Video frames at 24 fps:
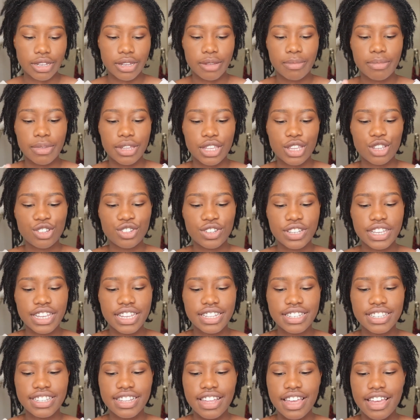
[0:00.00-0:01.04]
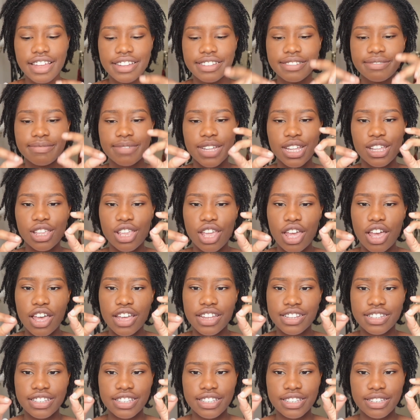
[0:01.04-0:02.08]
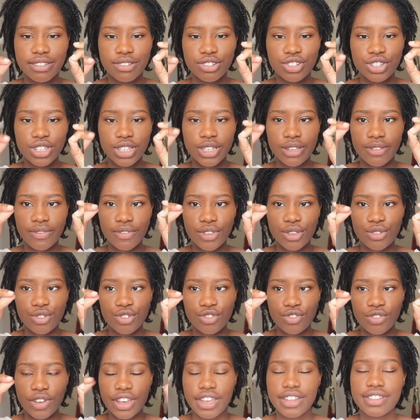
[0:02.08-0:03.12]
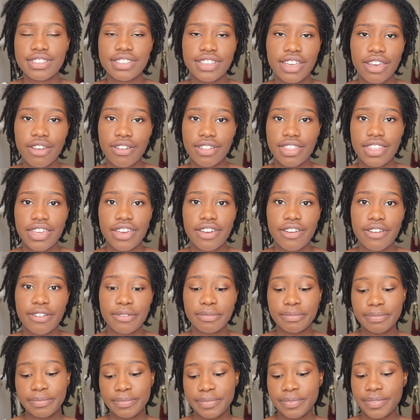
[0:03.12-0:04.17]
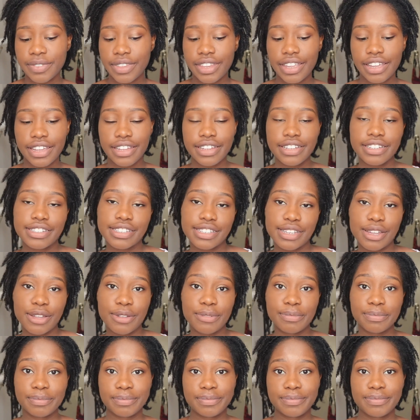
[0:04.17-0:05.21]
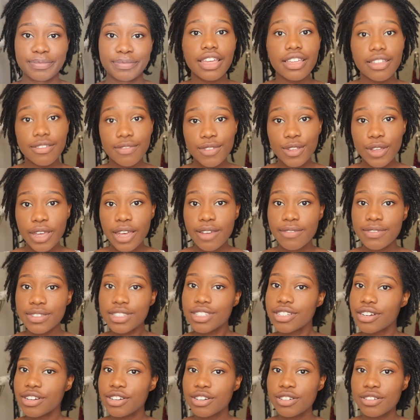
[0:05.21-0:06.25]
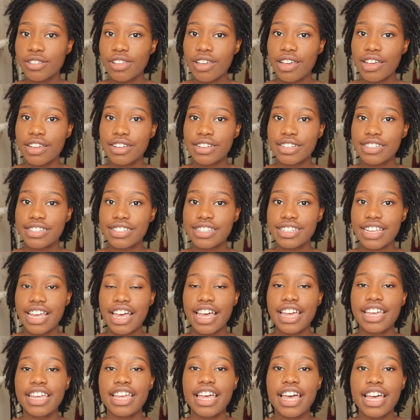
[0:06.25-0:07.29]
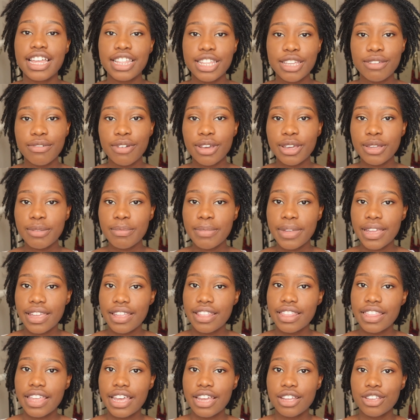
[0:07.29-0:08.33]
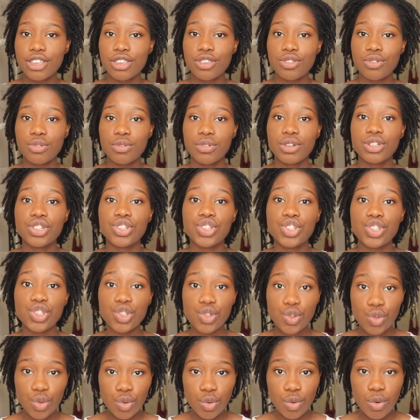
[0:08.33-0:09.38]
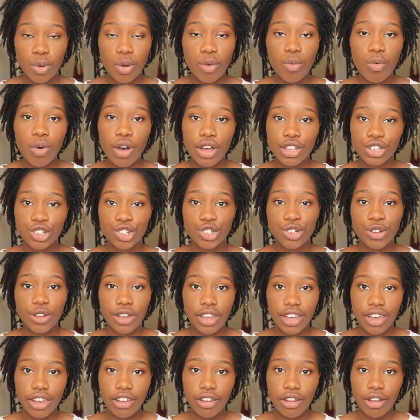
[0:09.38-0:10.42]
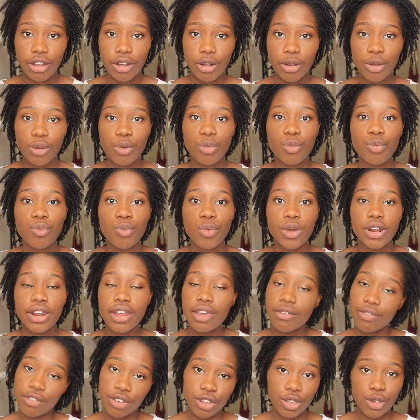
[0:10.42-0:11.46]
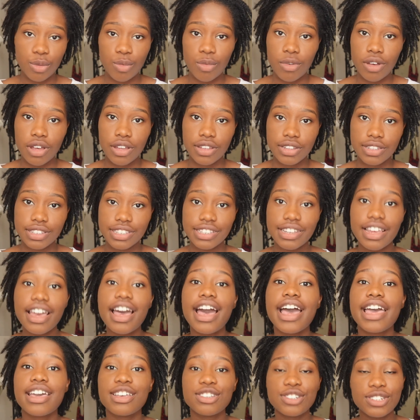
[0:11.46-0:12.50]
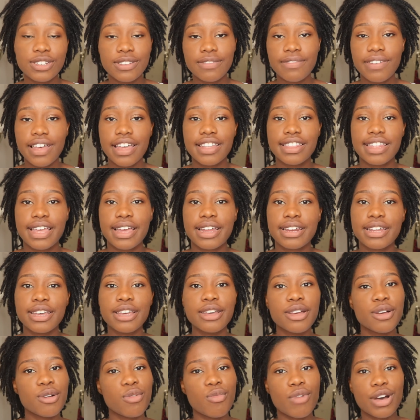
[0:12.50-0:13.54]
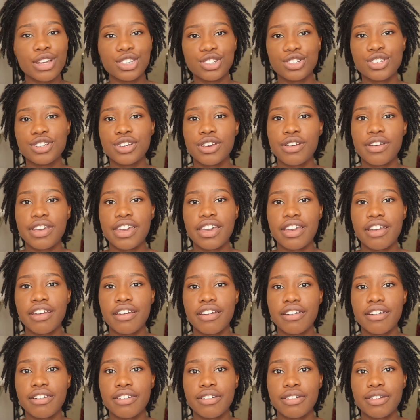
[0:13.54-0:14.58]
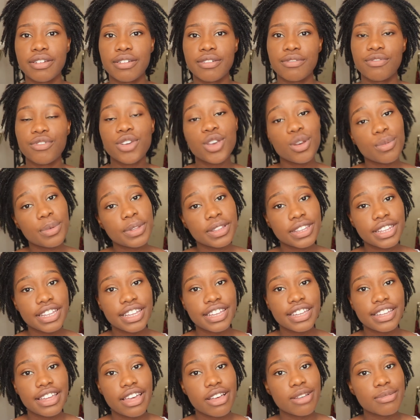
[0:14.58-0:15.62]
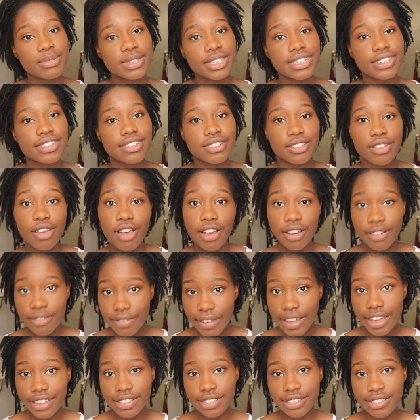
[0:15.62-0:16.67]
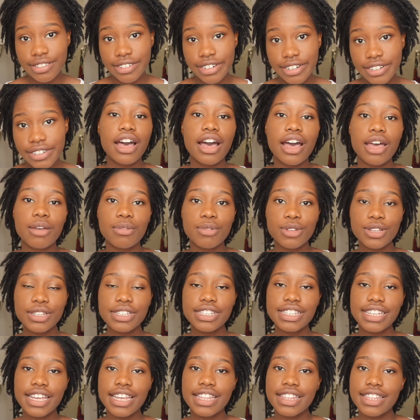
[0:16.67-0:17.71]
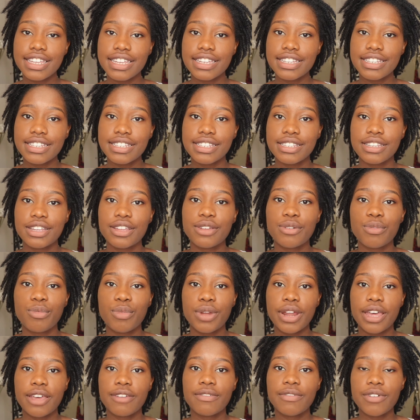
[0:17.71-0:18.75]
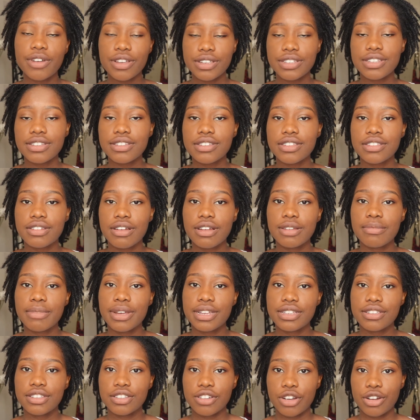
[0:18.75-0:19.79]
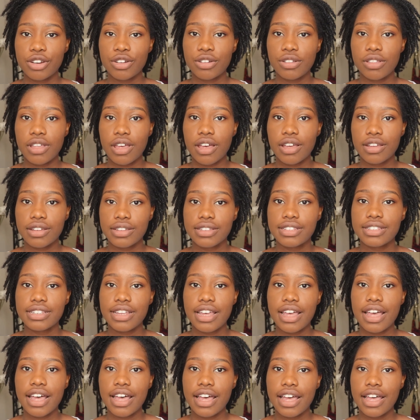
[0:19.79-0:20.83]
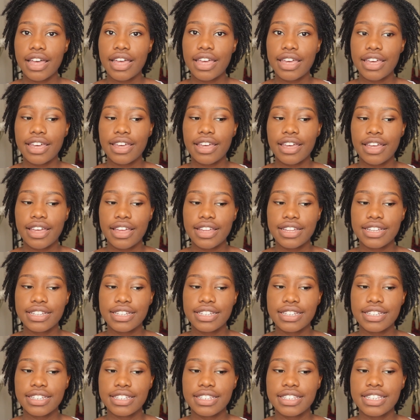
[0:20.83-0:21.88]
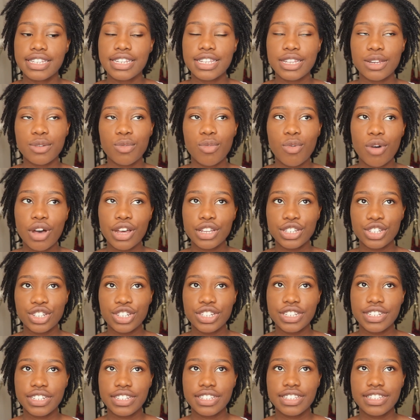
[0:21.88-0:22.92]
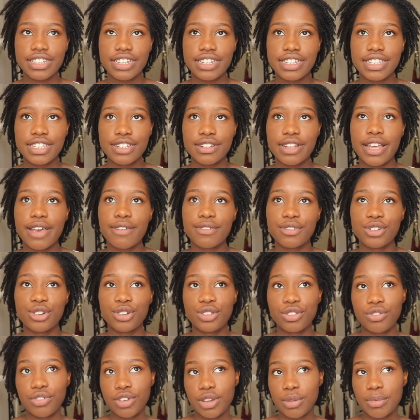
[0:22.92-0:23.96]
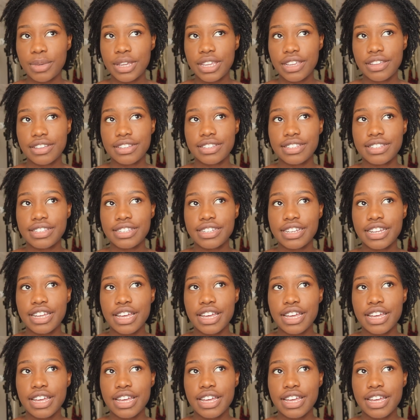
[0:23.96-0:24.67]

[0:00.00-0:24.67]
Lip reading: But usually it's not a lot, just a few strands here and there. So if you have starter locks, I highly recommend that you do wash your hair whenever you want. I actually find that washing your hair frequently helps it to lock faster. I will say this, when I first installed my starter locks, I didn't wash it until after 3 weeks.